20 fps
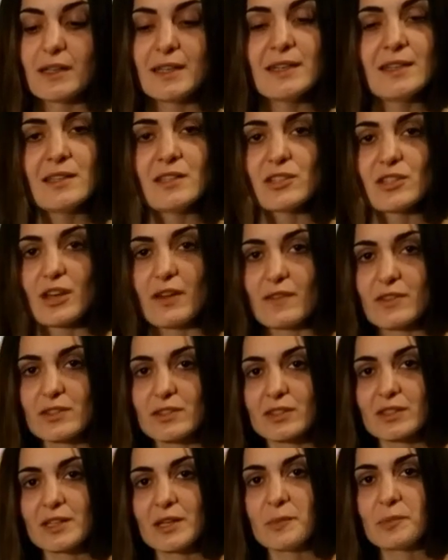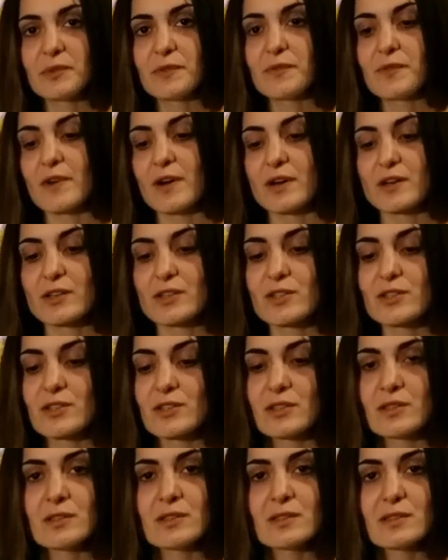In JavaScript,
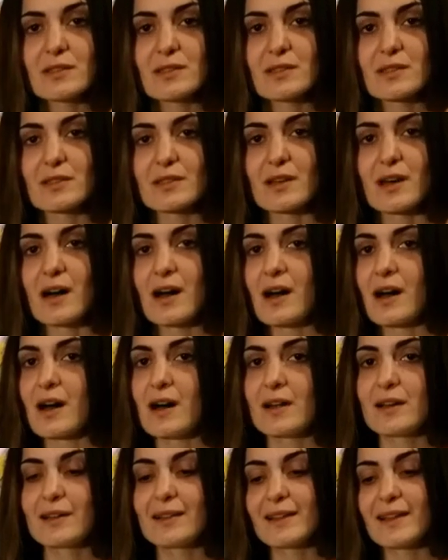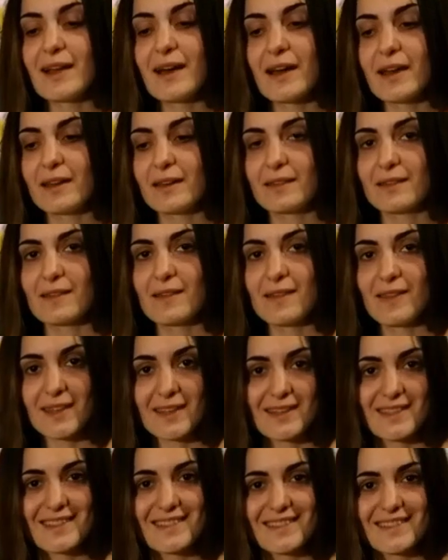functions are like
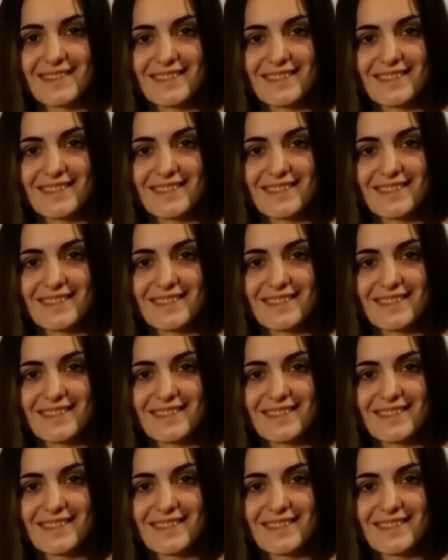this.